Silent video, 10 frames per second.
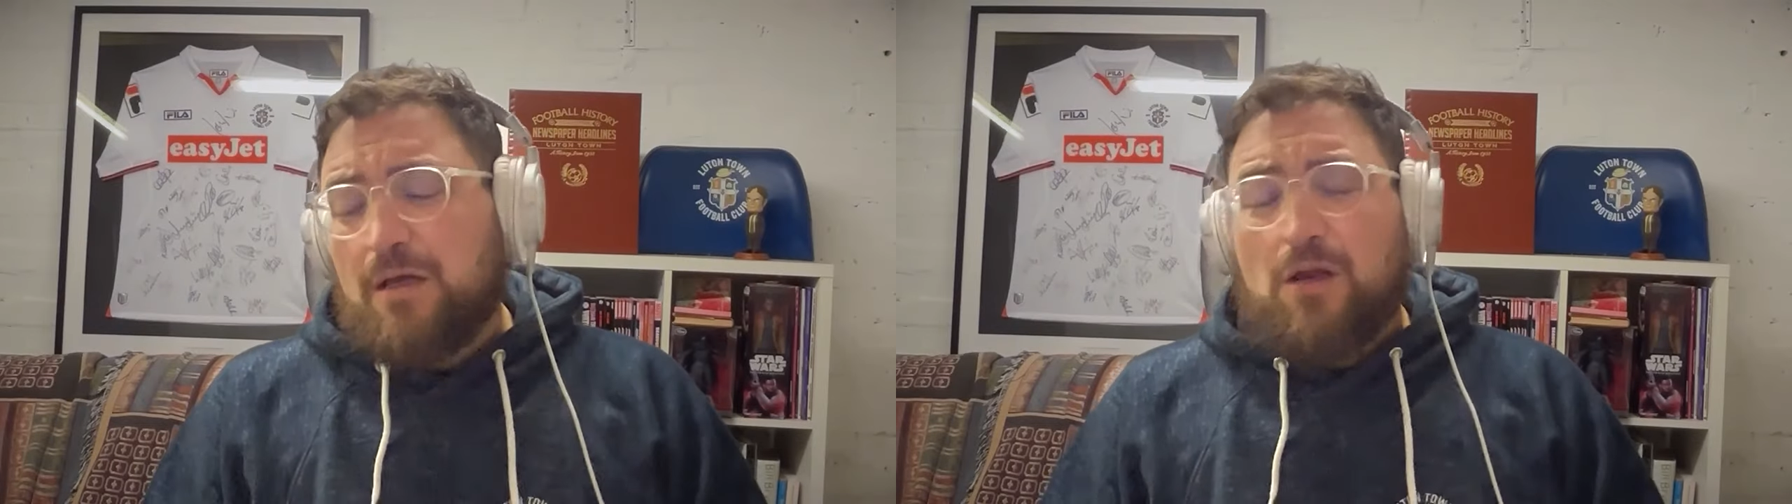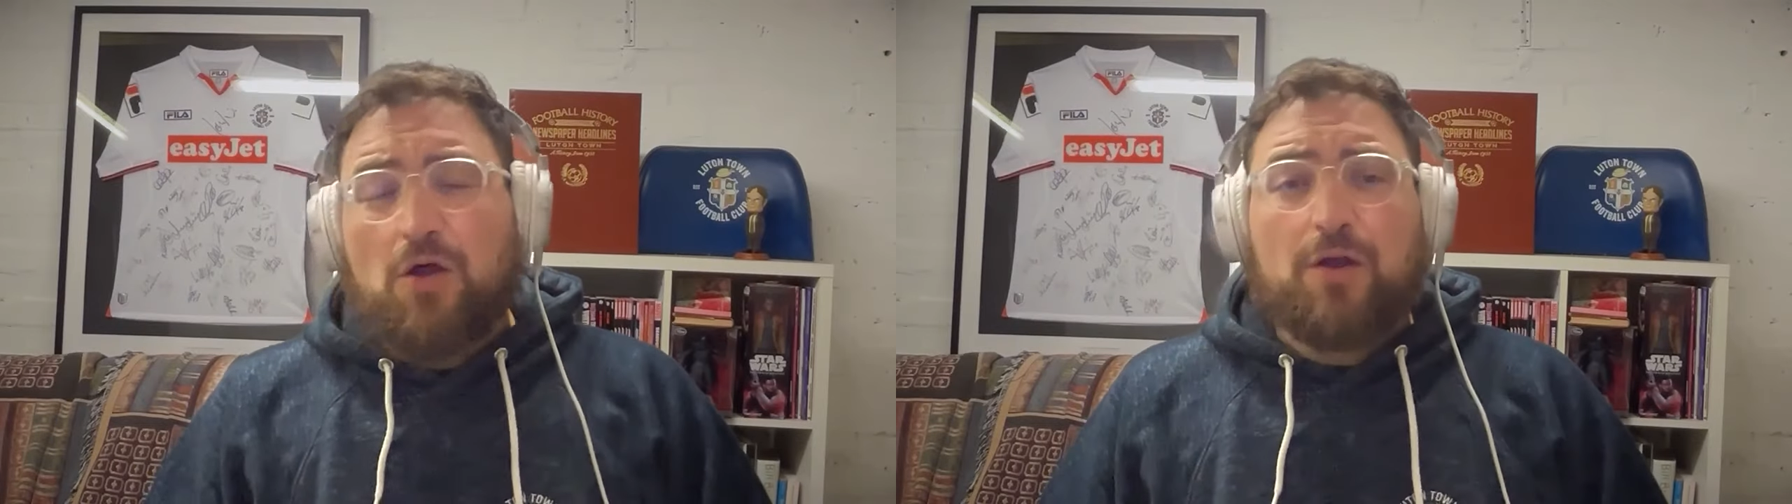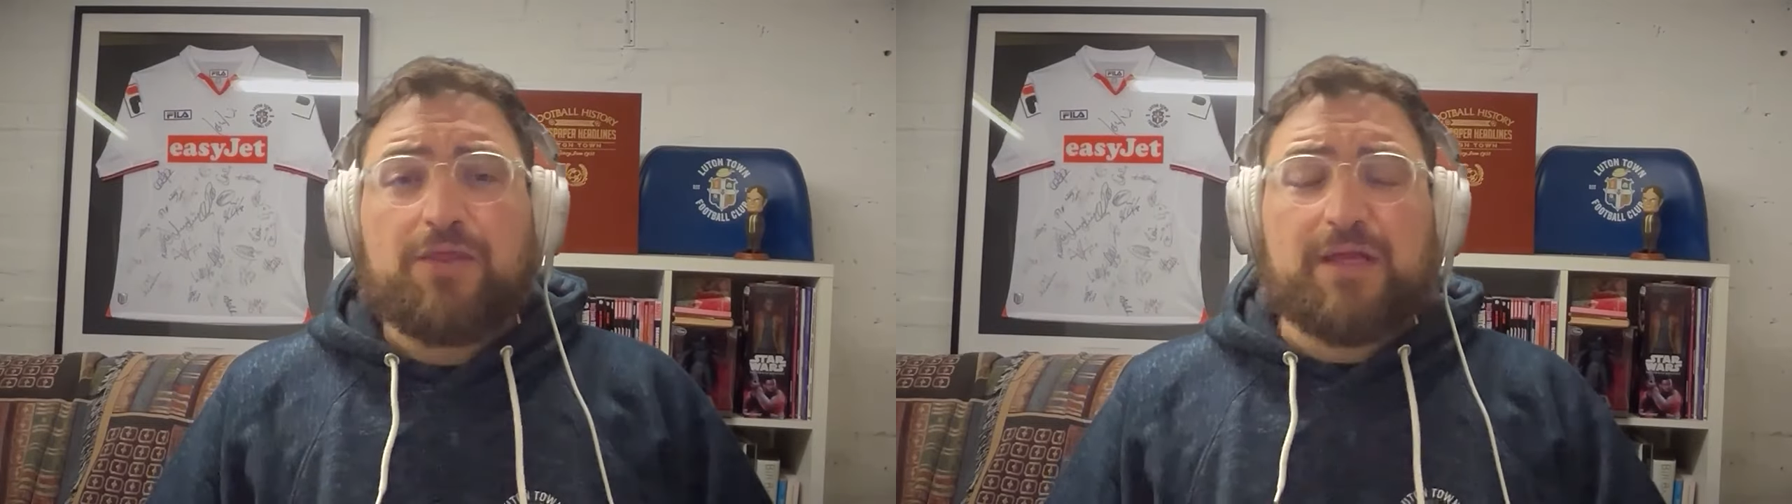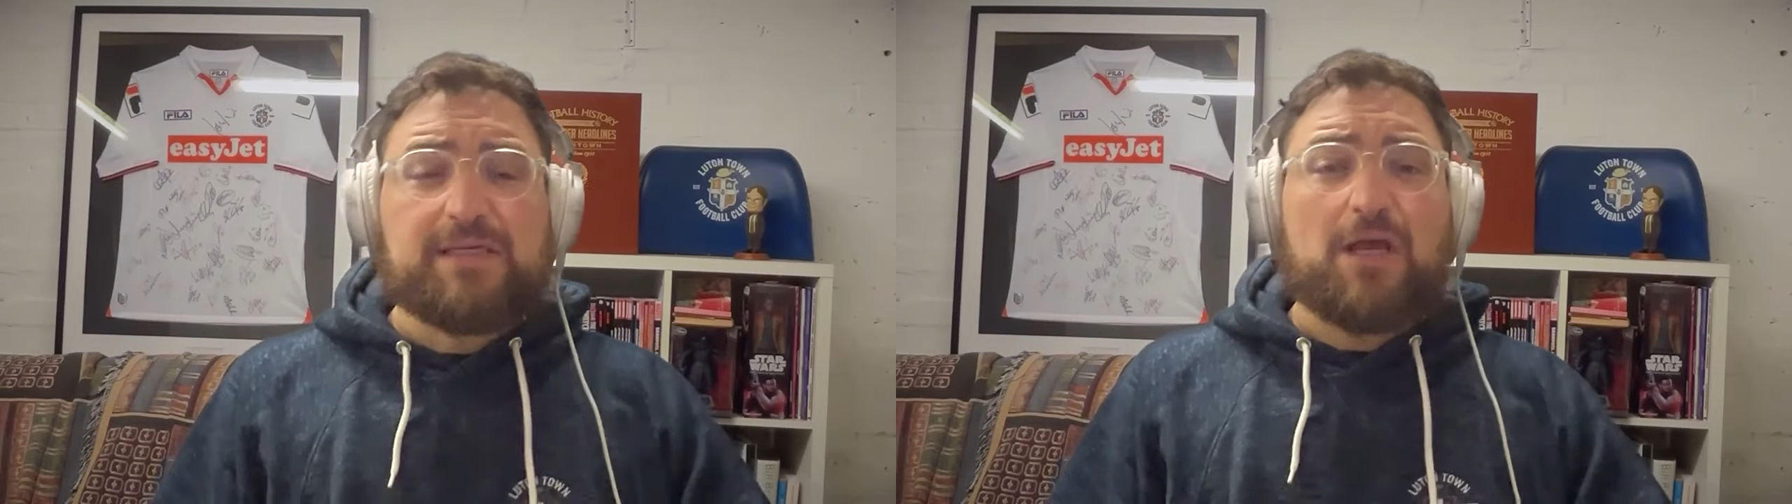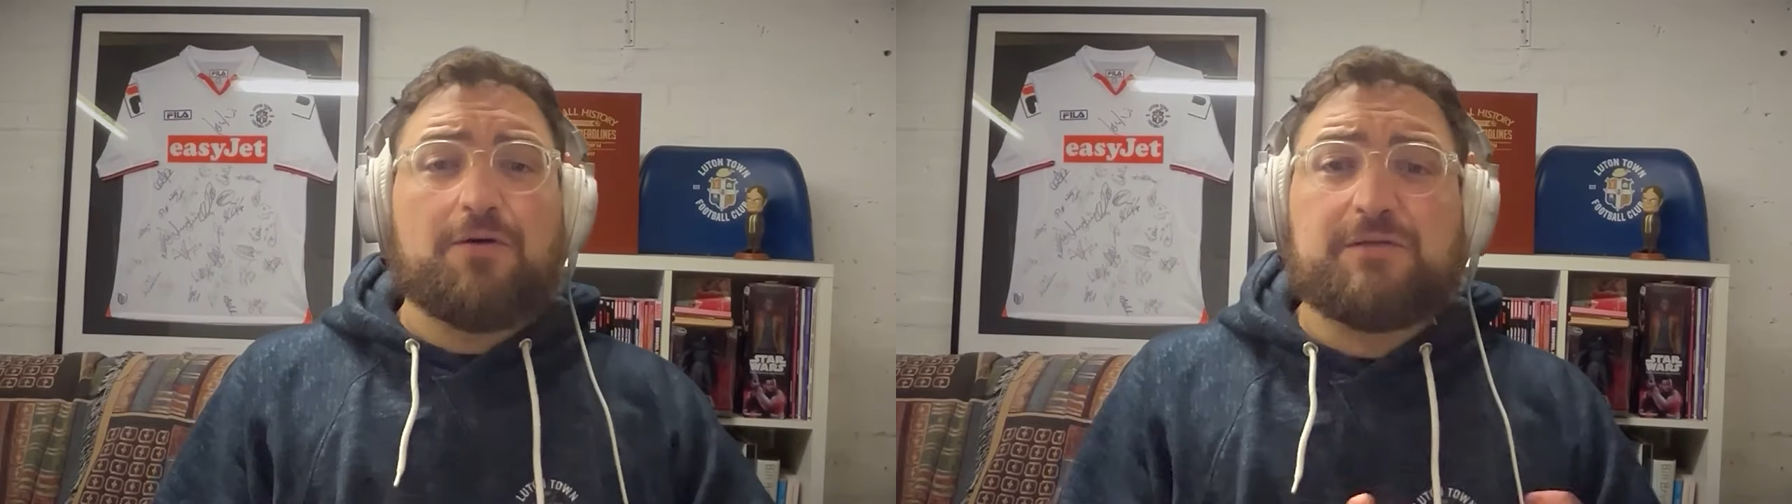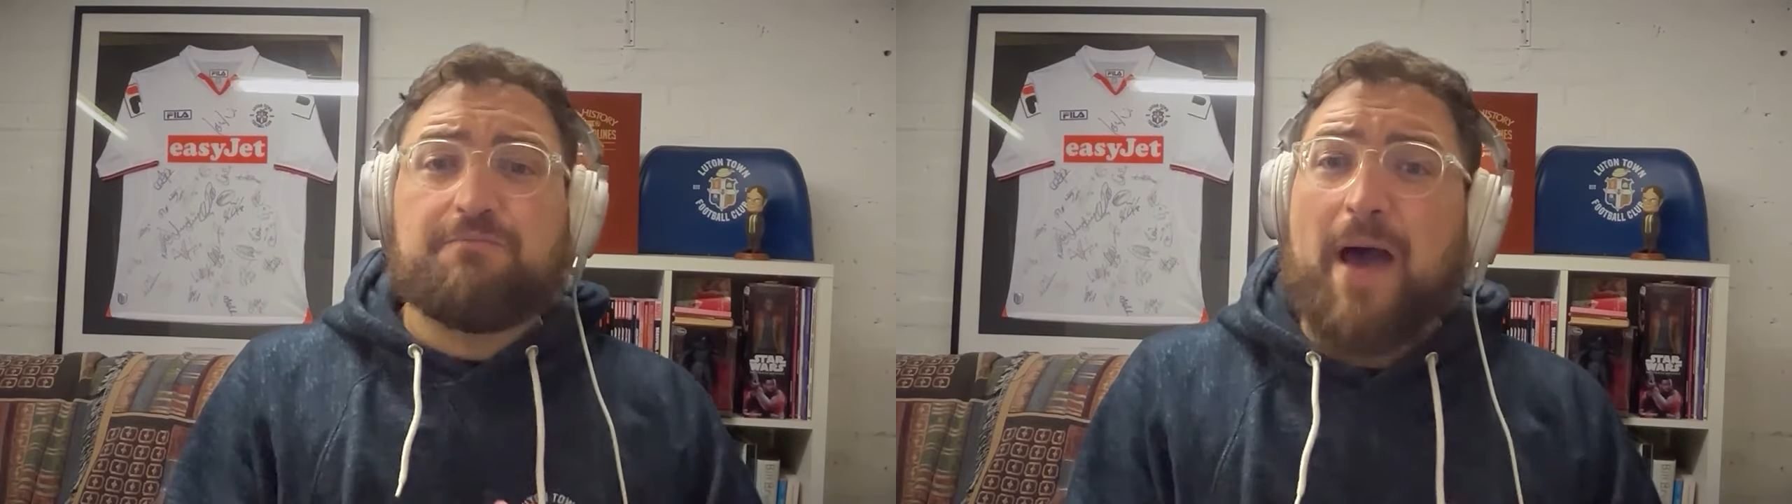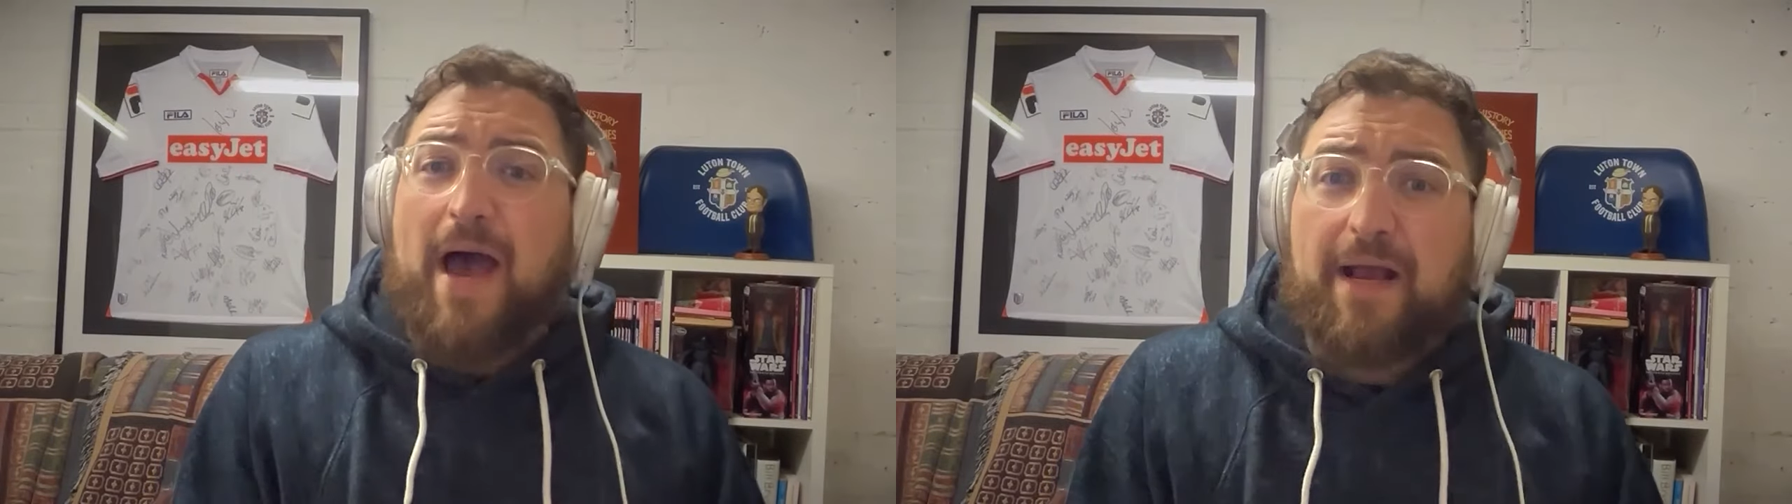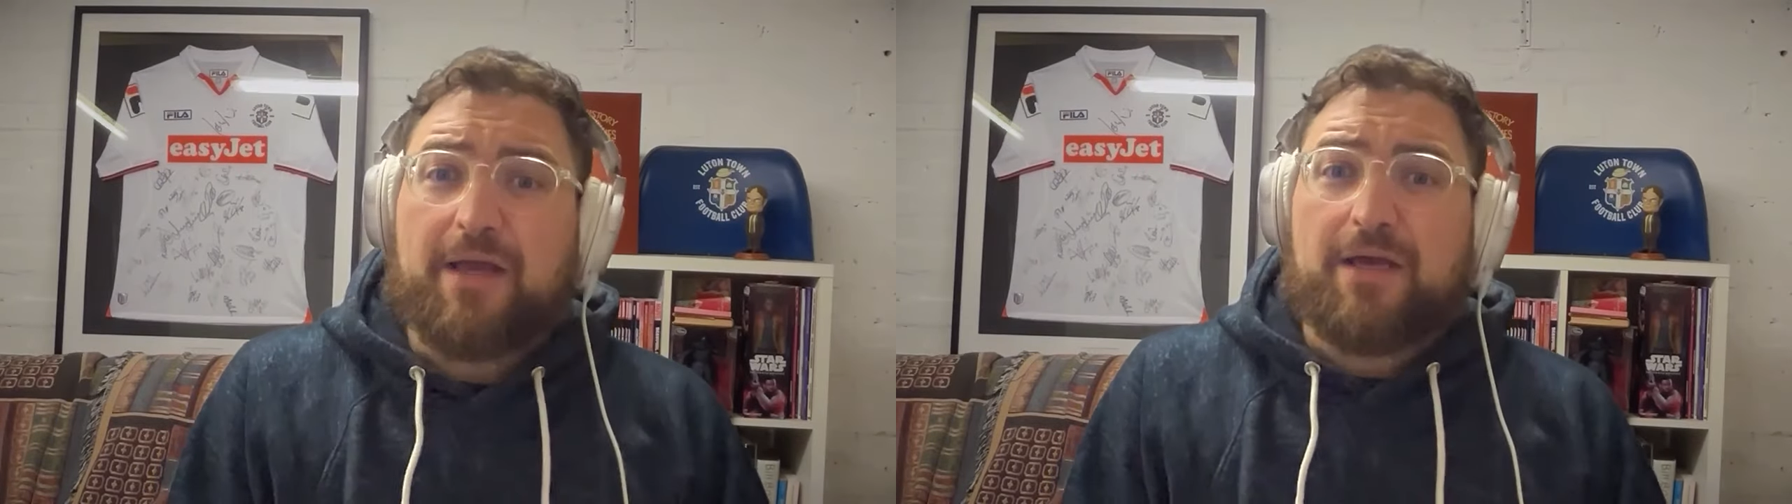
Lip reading: Look, this goes back